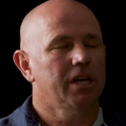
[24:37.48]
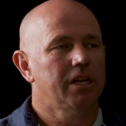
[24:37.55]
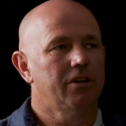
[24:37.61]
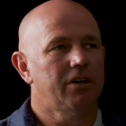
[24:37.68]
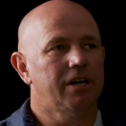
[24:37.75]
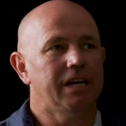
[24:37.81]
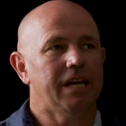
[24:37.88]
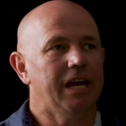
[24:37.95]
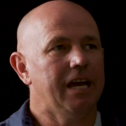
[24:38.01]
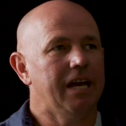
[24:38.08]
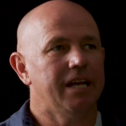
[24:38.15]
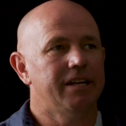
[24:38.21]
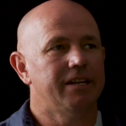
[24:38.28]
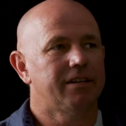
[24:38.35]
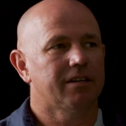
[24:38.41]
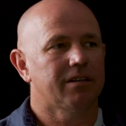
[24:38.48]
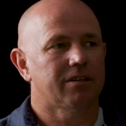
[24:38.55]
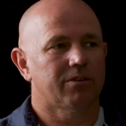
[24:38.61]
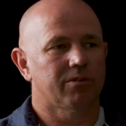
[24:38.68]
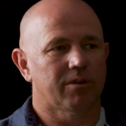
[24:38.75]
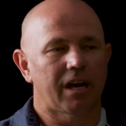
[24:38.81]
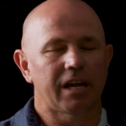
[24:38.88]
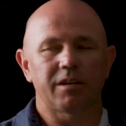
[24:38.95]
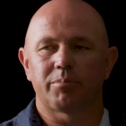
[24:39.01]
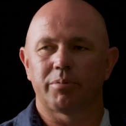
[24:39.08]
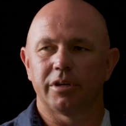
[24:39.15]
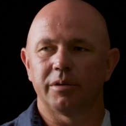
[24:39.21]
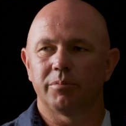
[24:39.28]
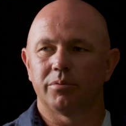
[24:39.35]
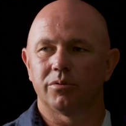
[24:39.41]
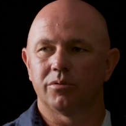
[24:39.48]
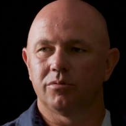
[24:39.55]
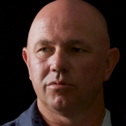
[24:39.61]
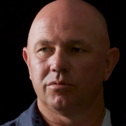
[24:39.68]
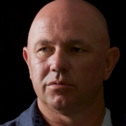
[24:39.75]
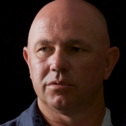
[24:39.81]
and I had great people,